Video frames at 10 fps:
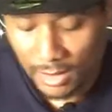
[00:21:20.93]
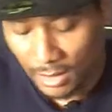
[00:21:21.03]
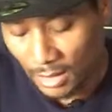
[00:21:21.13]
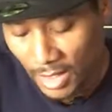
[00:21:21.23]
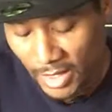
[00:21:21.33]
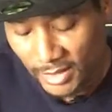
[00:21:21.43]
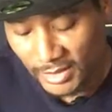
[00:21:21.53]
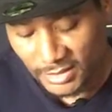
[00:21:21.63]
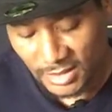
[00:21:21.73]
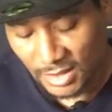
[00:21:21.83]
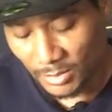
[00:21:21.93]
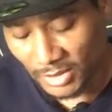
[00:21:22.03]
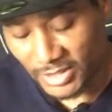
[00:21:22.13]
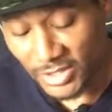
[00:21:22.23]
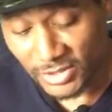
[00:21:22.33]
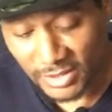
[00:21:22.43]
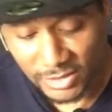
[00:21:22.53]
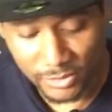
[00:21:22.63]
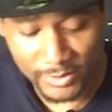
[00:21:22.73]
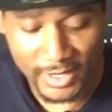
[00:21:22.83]
All right, let's see, Martisha, let's
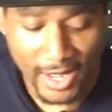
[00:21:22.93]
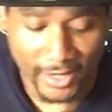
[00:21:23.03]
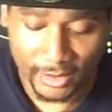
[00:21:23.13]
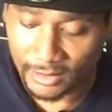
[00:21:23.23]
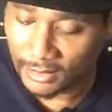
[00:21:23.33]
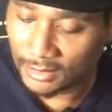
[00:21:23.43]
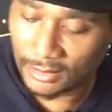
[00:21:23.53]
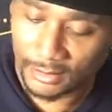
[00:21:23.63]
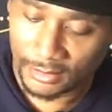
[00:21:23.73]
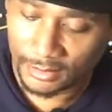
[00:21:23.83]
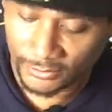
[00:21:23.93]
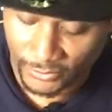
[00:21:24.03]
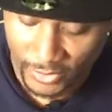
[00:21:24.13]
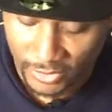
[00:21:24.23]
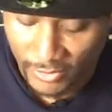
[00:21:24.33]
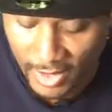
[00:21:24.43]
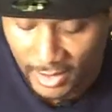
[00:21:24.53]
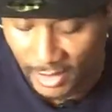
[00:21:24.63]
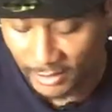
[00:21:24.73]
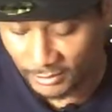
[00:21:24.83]
see what we got for you right
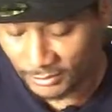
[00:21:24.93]
now.